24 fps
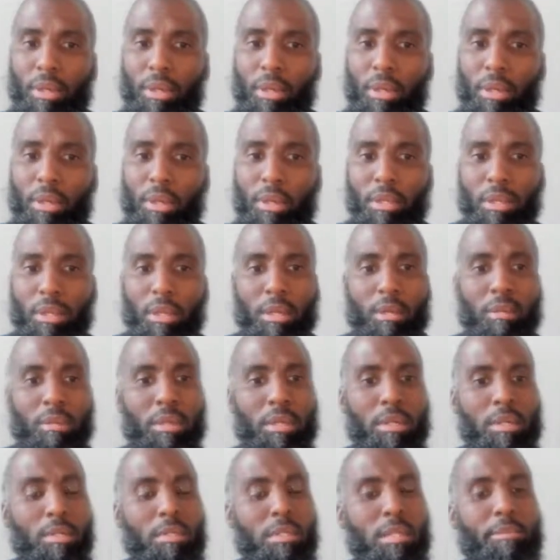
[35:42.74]
And there
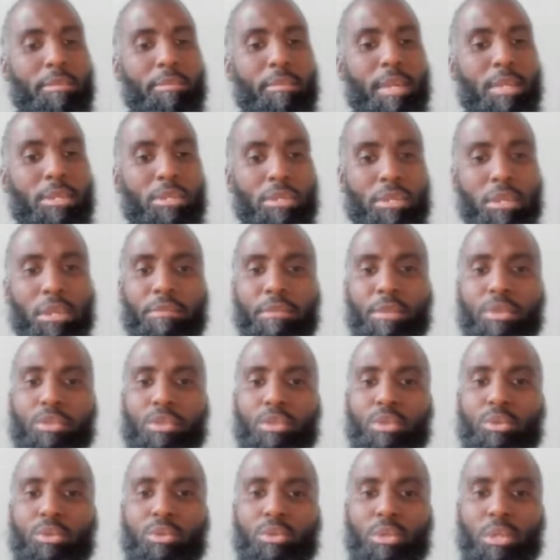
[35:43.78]
are some of my servants
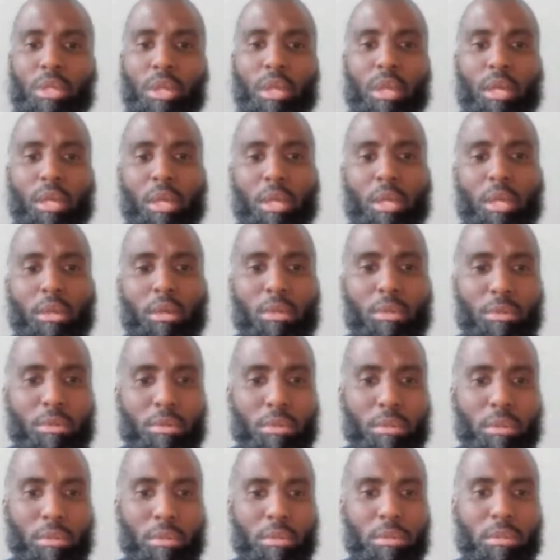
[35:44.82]
whose
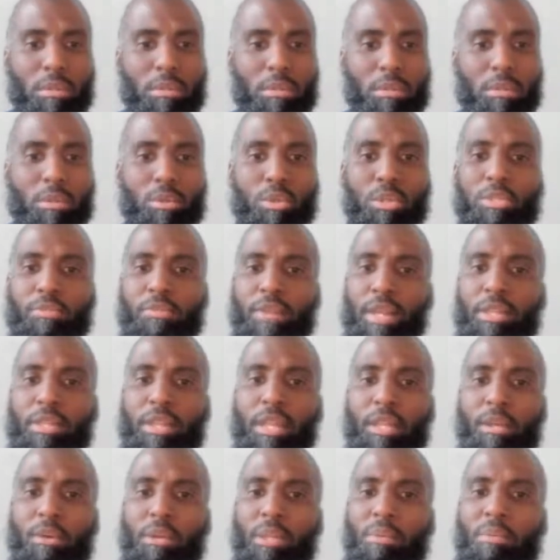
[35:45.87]
faith
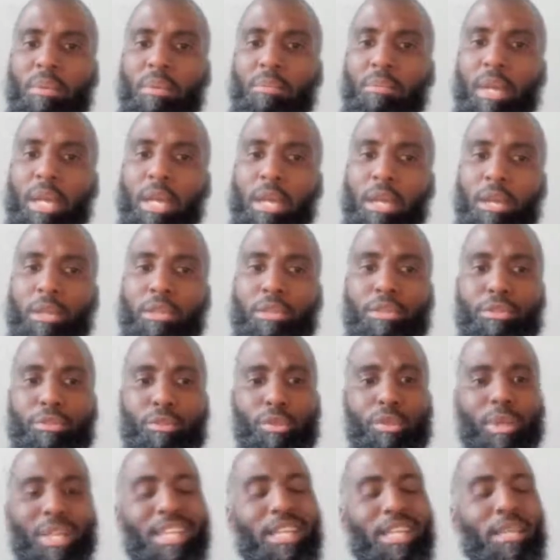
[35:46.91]
can only be made good
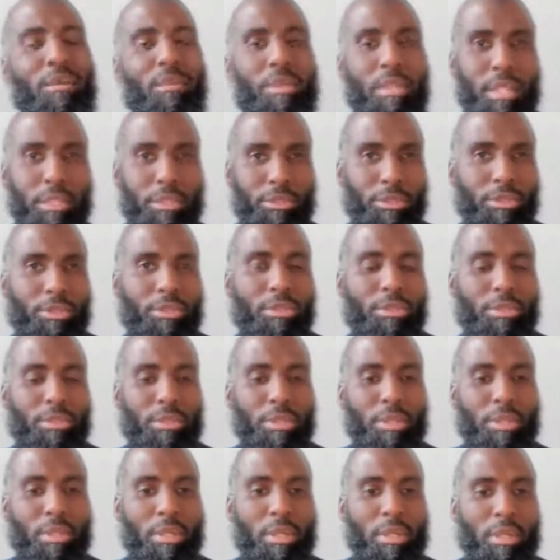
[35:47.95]
through illness,
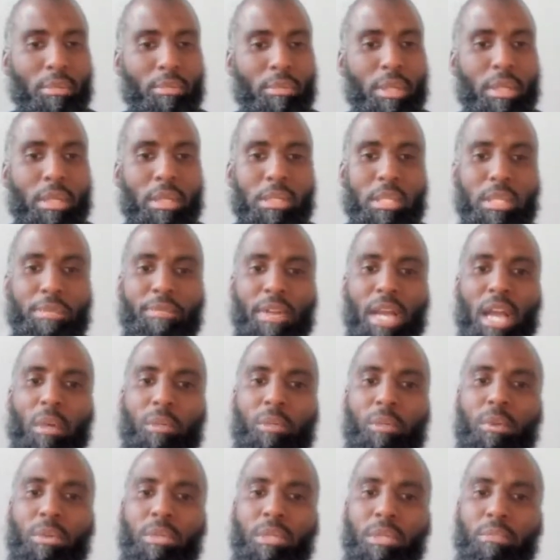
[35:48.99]
because if I
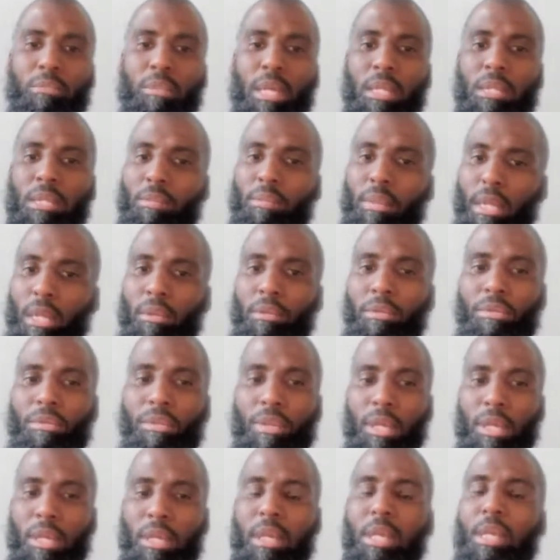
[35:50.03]
were to make them
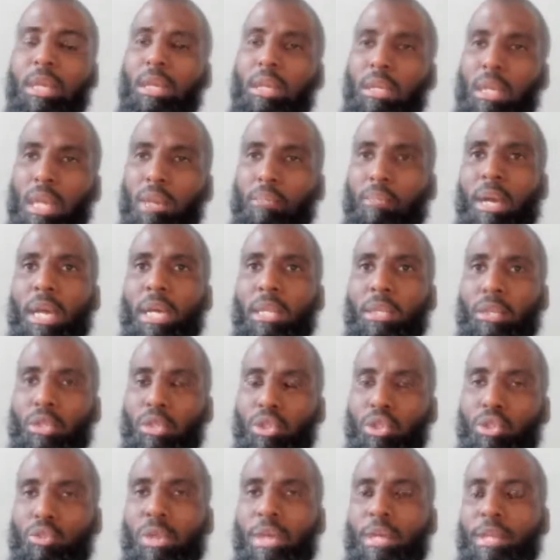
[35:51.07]
healthy, they might
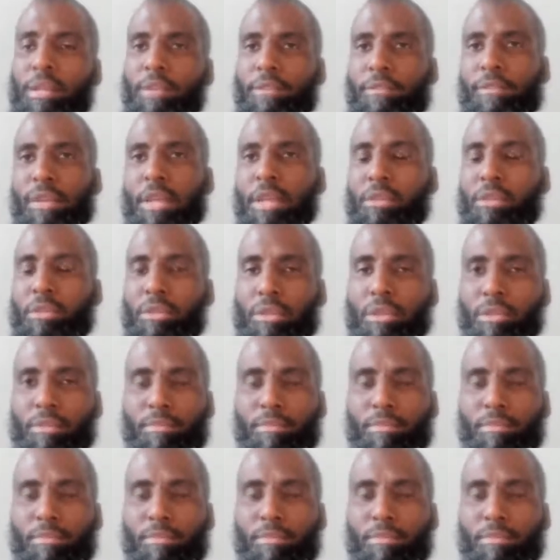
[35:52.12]
destroy their faith.